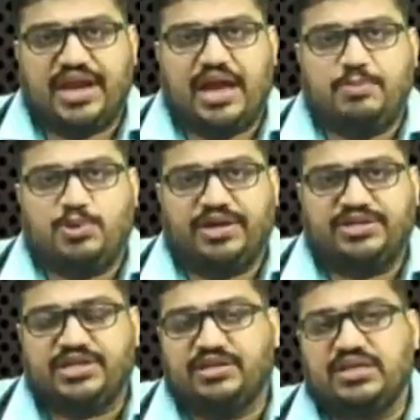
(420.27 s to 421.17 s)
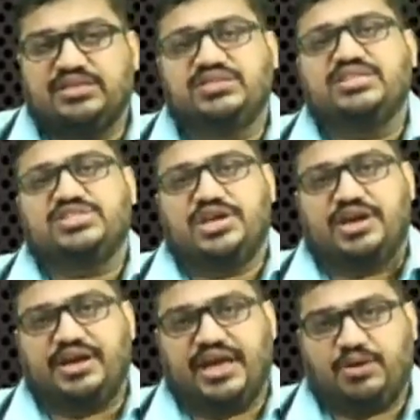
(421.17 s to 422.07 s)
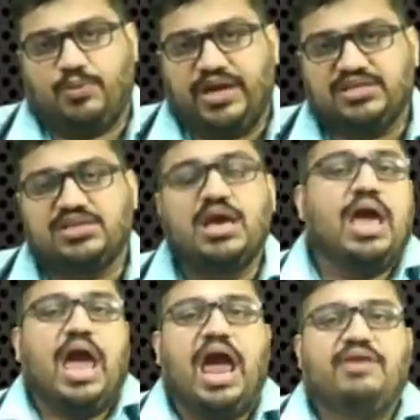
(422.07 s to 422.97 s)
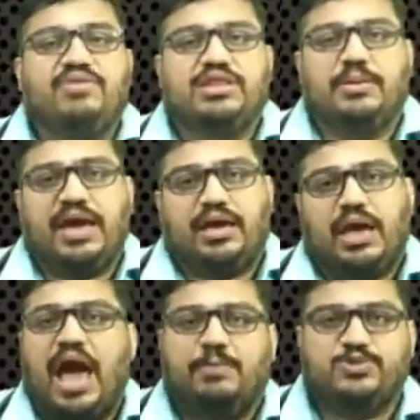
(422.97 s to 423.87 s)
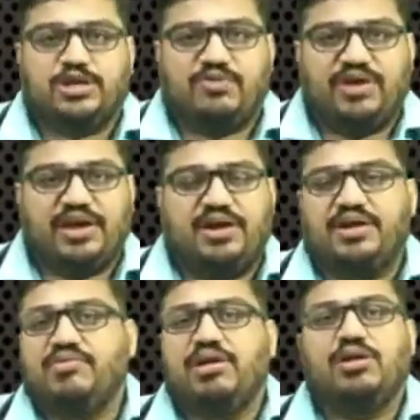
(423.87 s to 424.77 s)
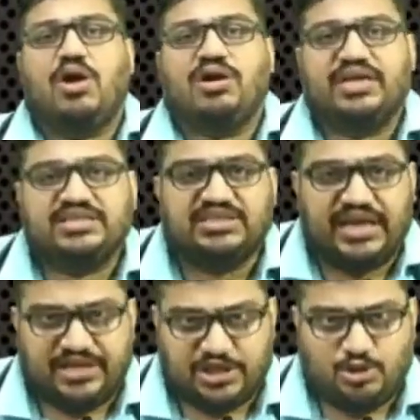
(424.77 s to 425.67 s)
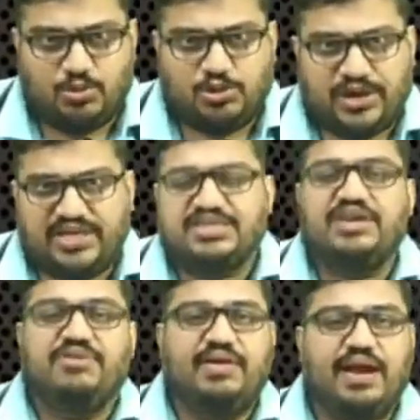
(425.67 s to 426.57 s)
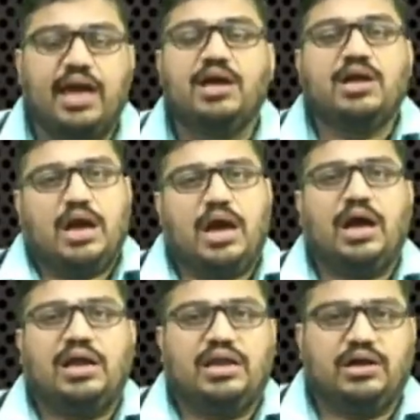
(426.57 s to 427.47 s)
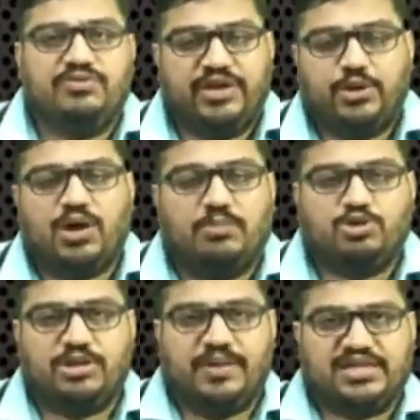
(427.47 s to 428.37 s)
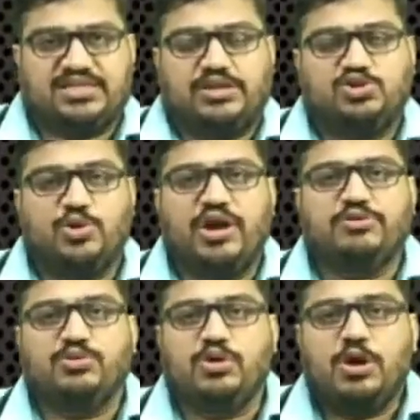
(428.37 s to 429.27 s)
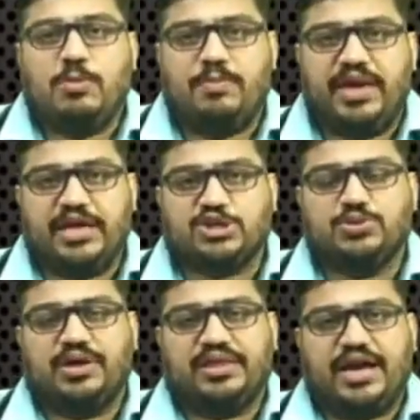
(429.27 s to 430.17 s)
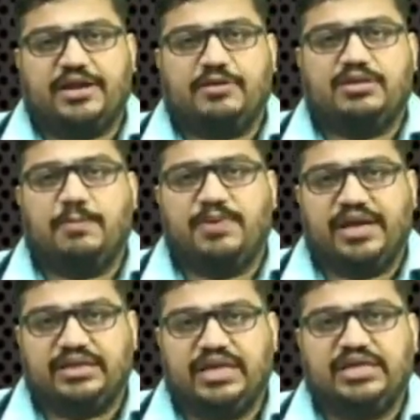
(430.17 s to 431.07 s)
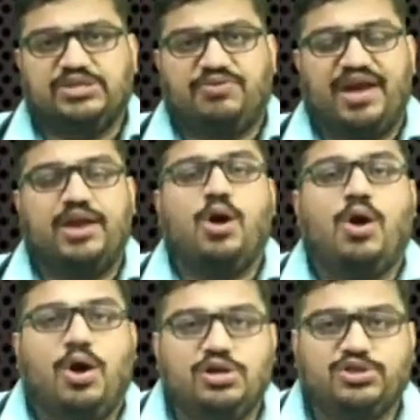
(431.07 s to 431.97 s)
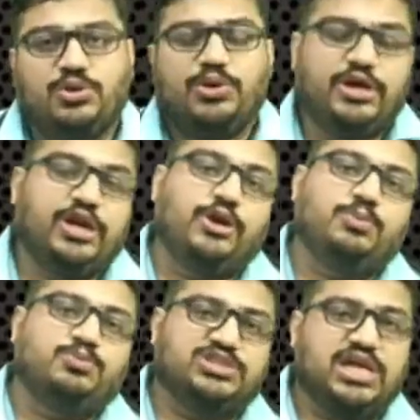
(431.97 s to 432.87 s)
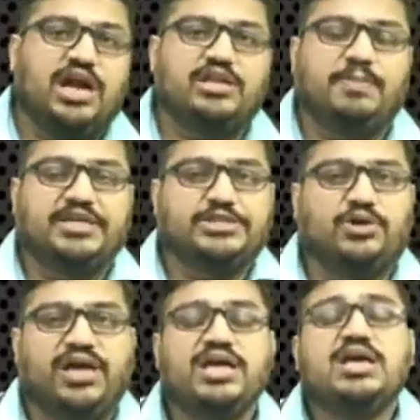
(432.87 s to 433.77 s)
hypotension, there is distended neck veins, and with the absence of air entry, we will call it as tension pneumothorax. That we will learn when you come to the bedside. So you have to make sure that the breathing is fine. Also you need to start the patient on a